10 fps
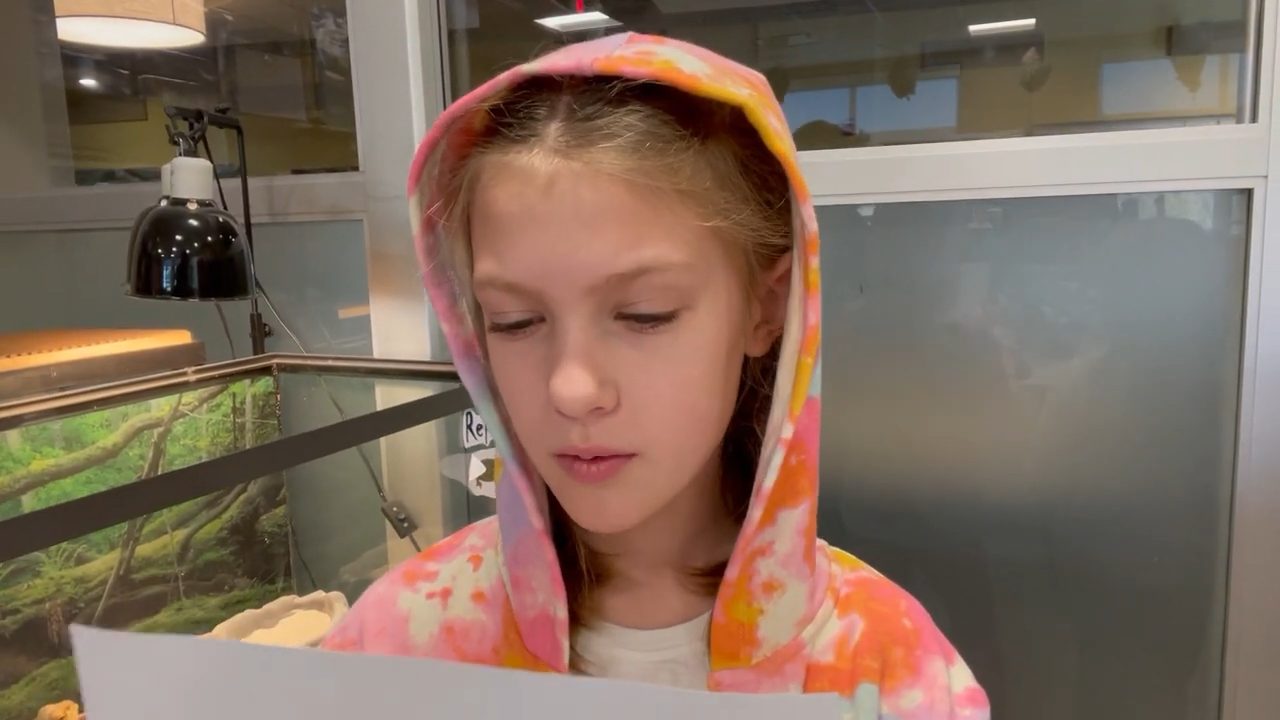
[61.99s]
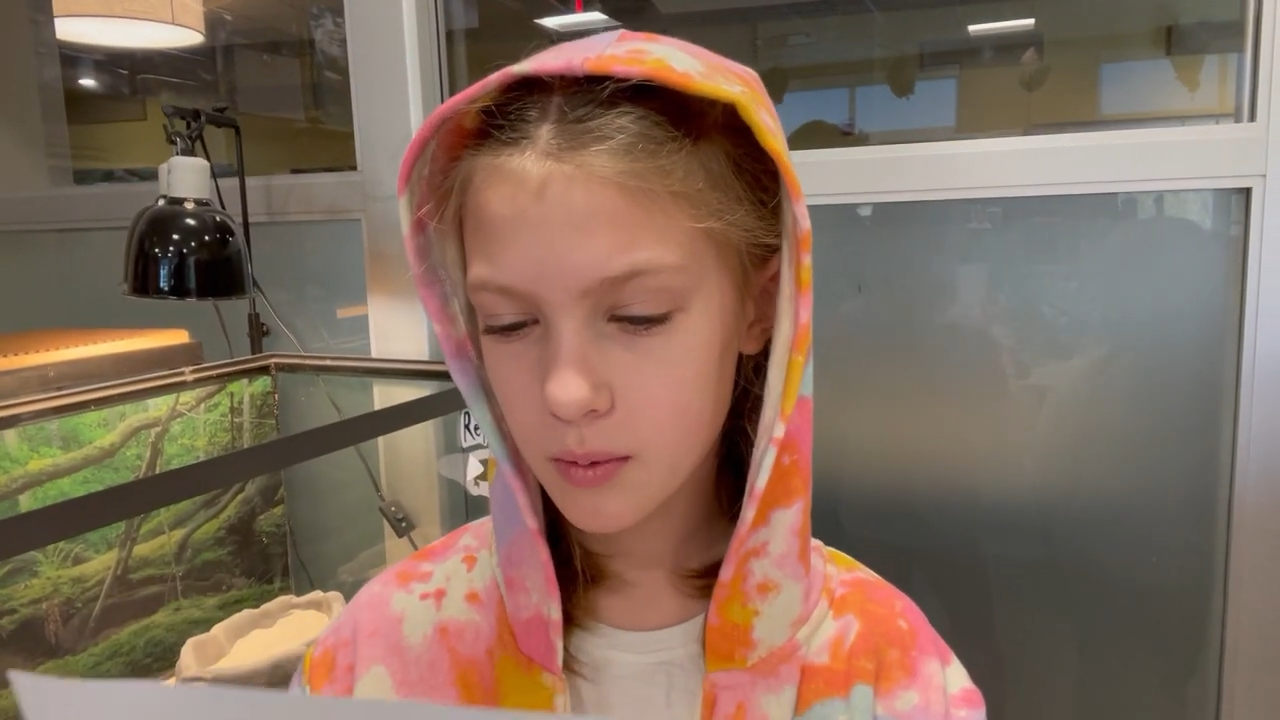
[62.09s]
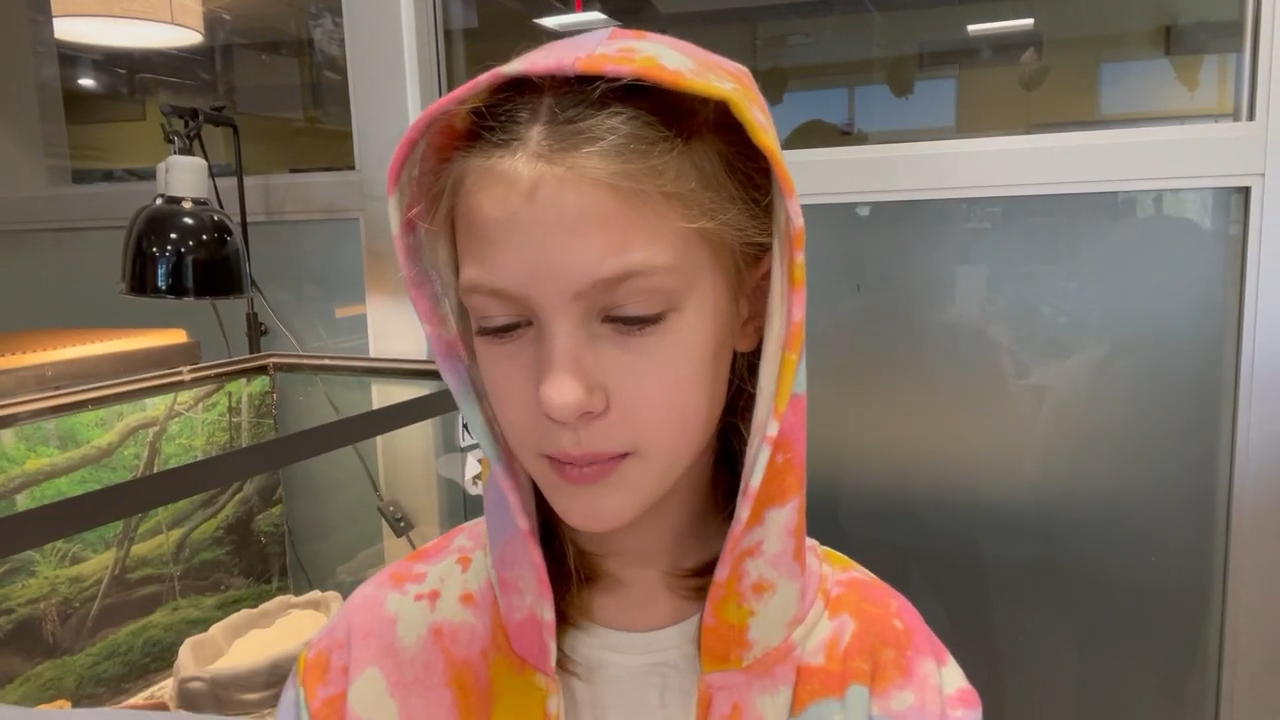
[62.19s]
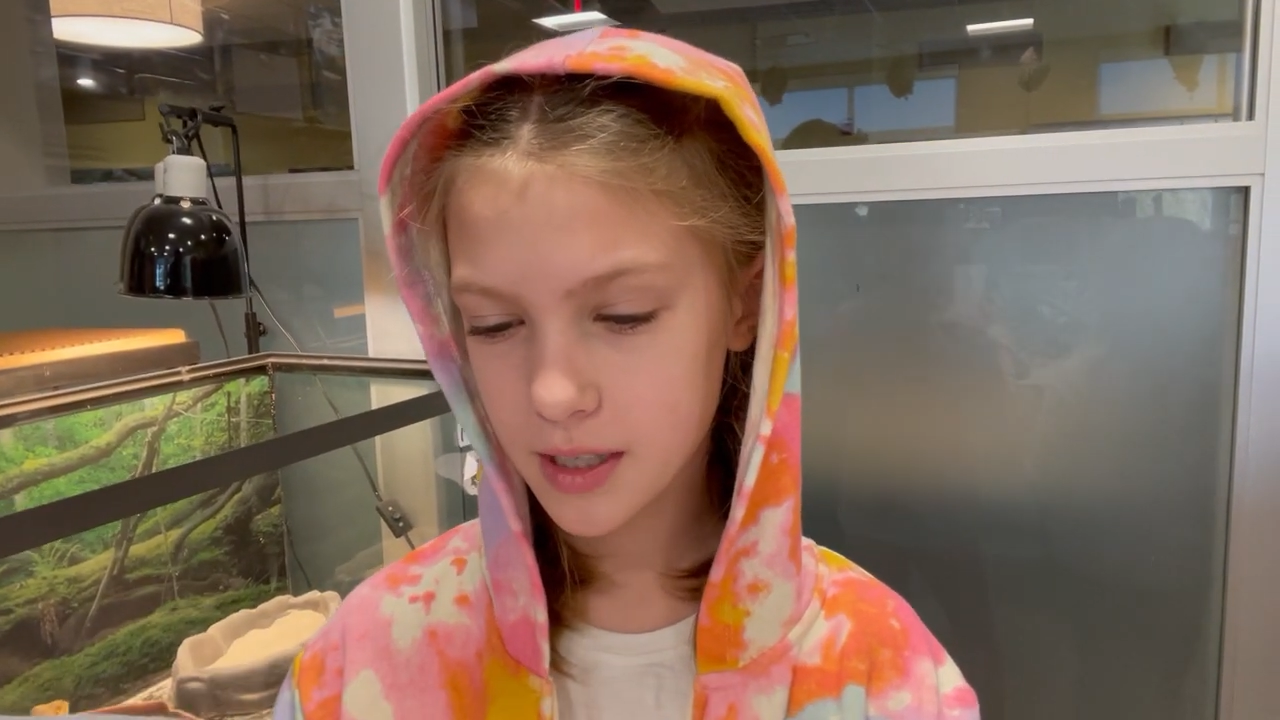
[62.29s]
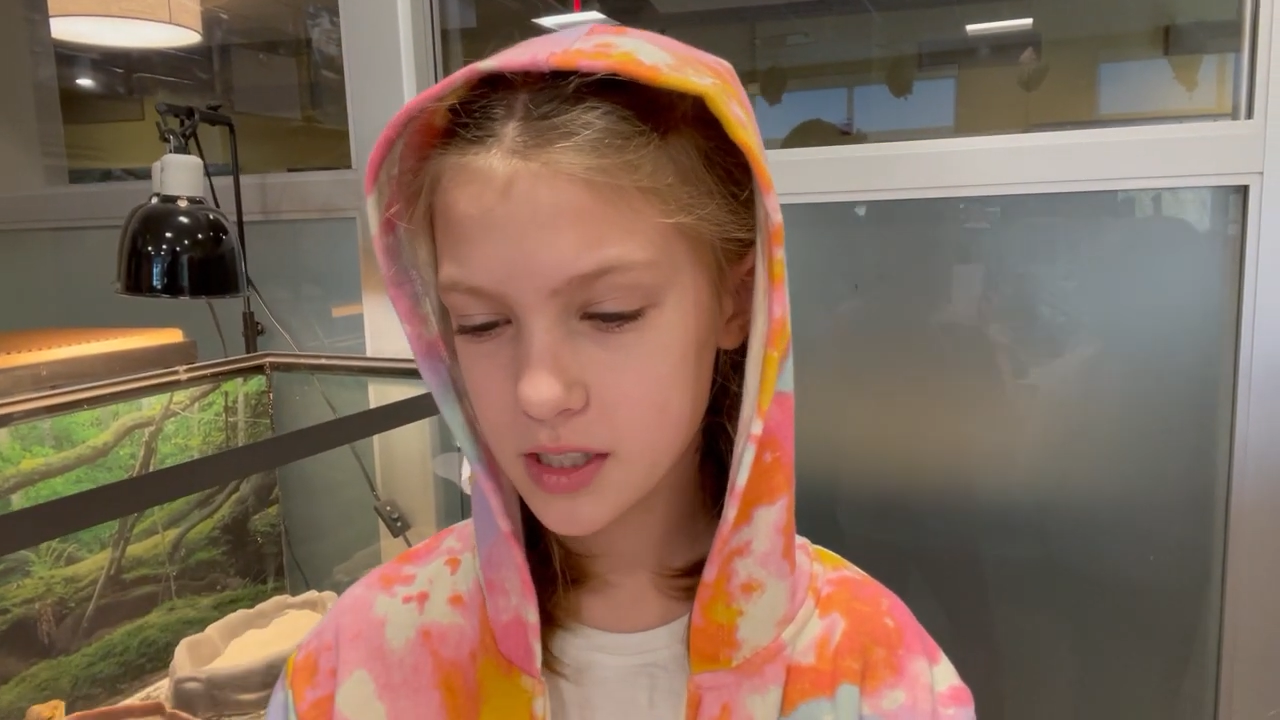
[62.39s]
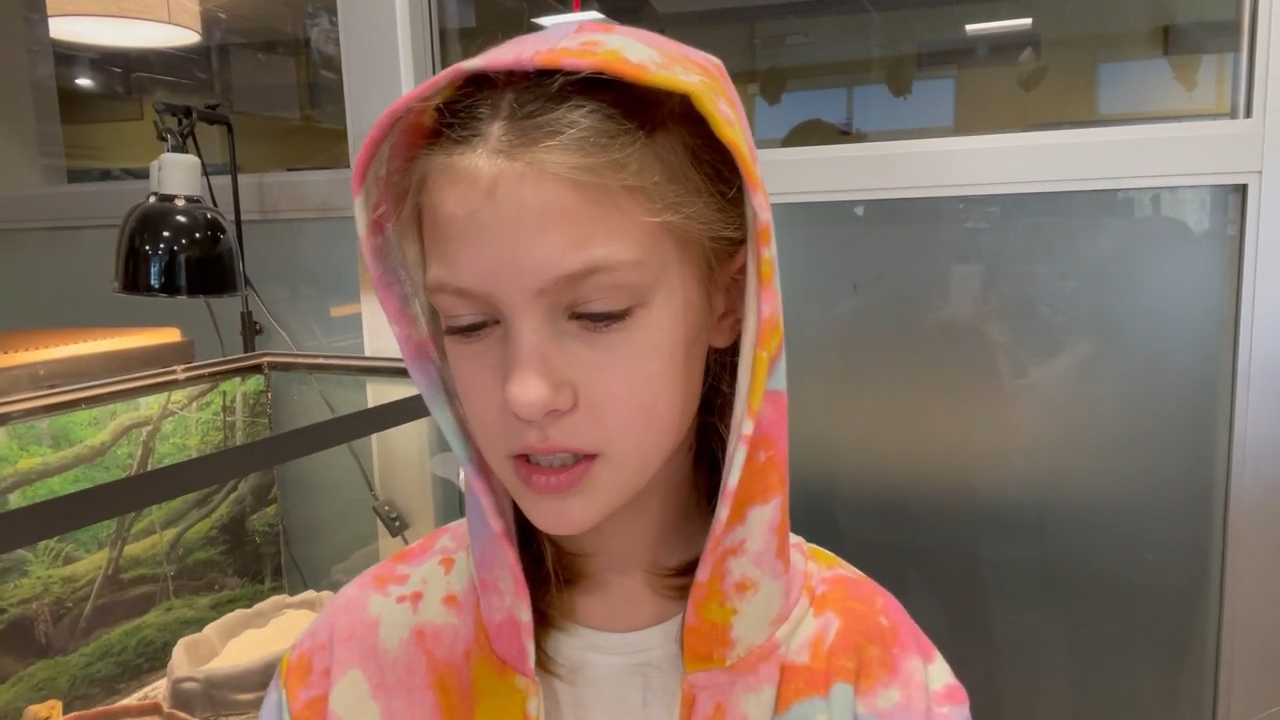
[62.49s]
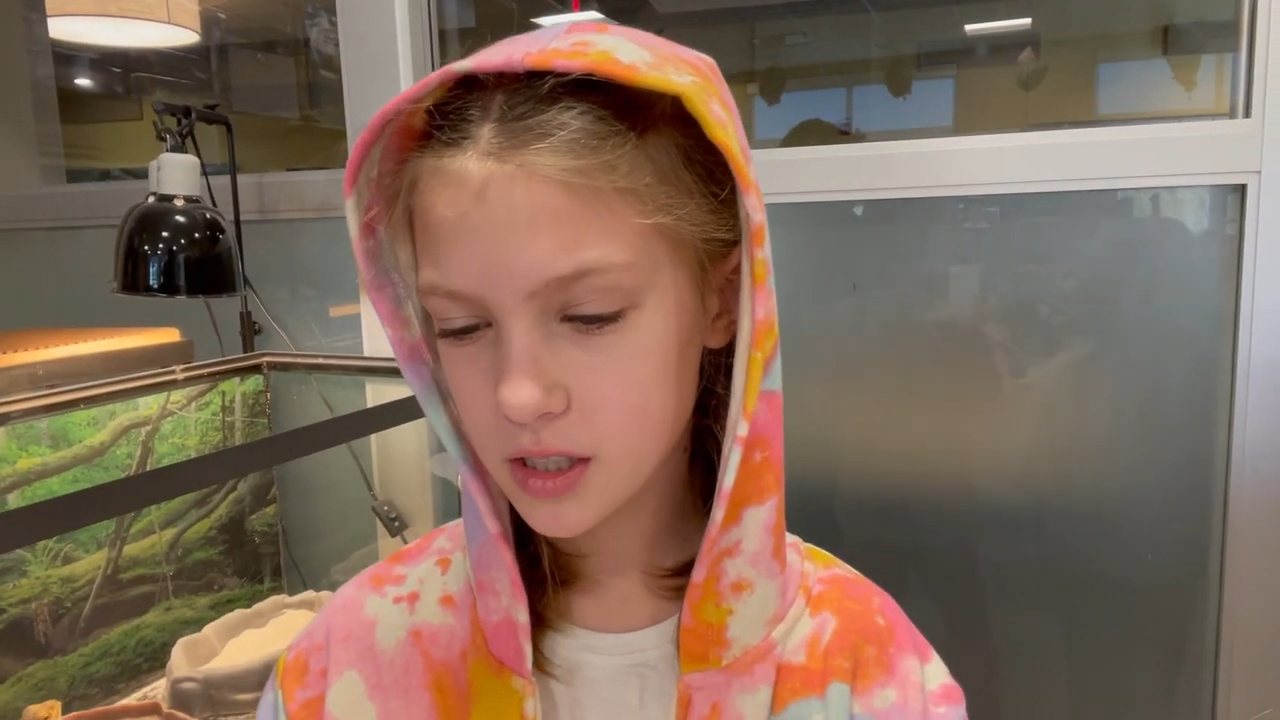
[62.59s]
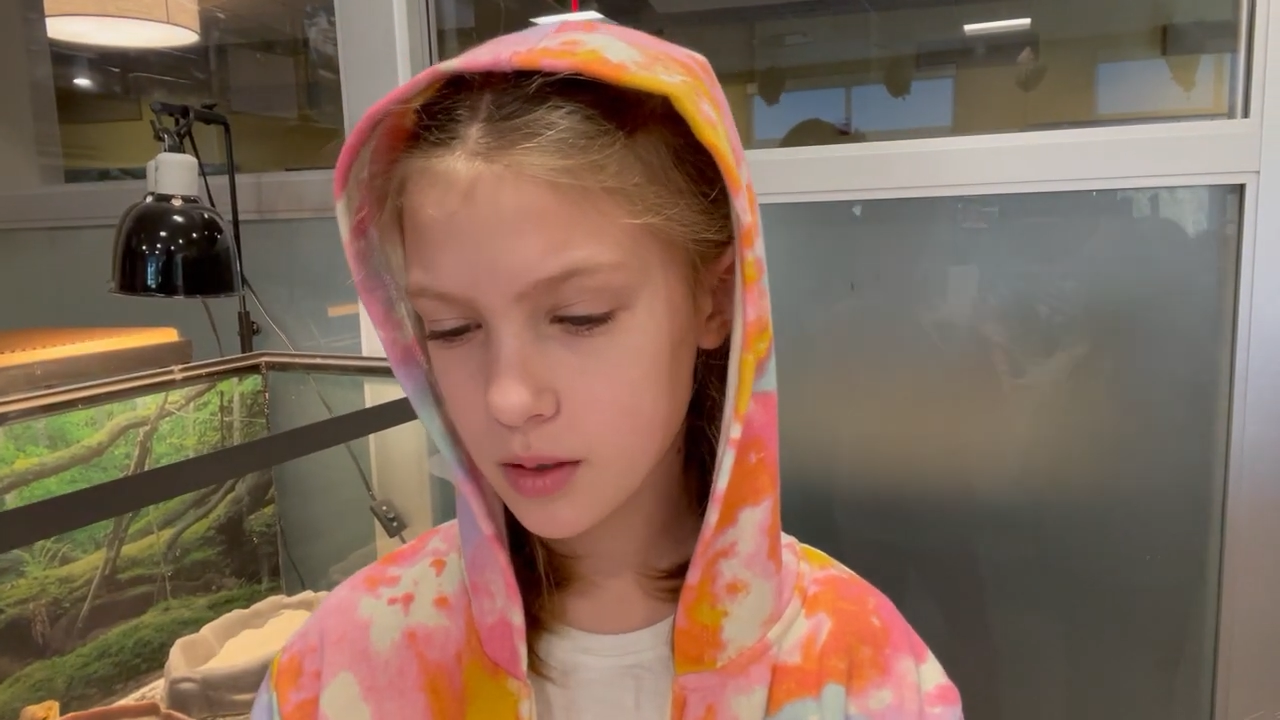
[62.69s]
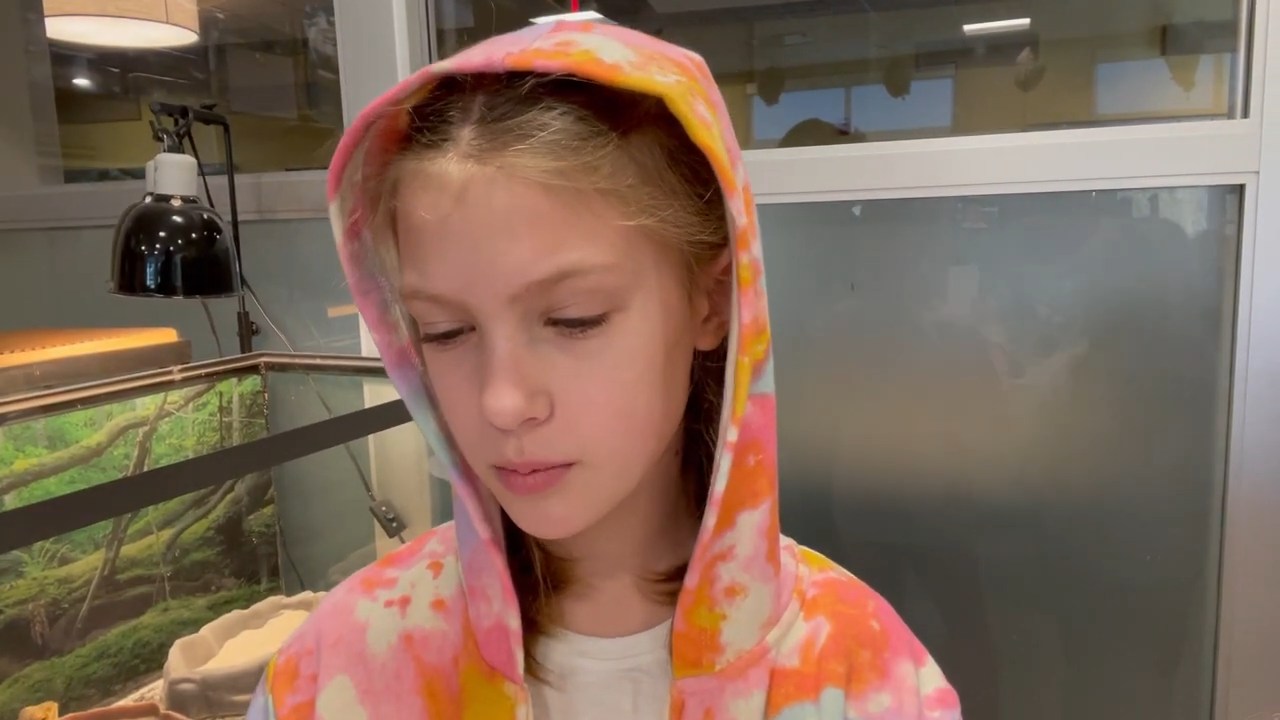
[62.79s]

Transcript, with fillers: from Eastern